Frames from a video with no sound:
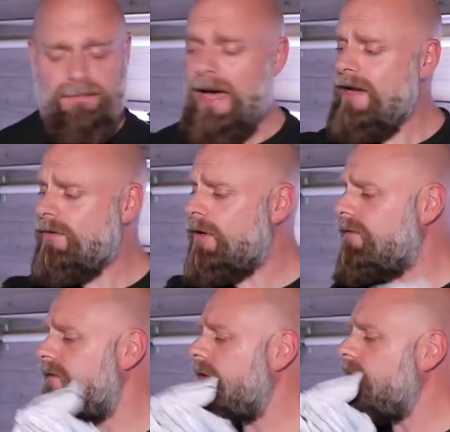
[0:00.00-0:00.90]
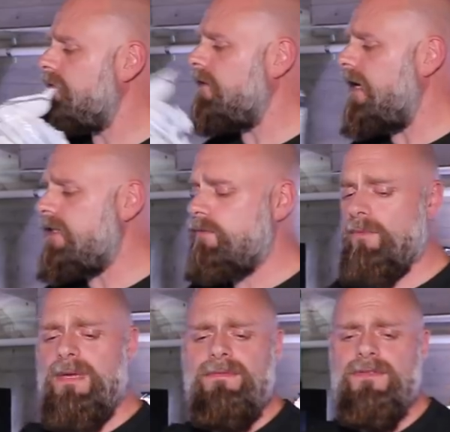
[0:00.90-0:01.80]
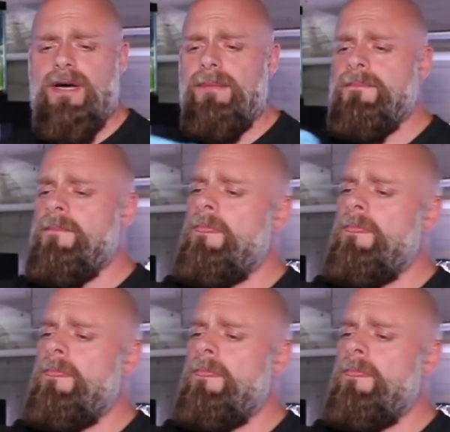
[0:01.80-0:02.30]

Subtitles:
Buy your own filter floss. What we've done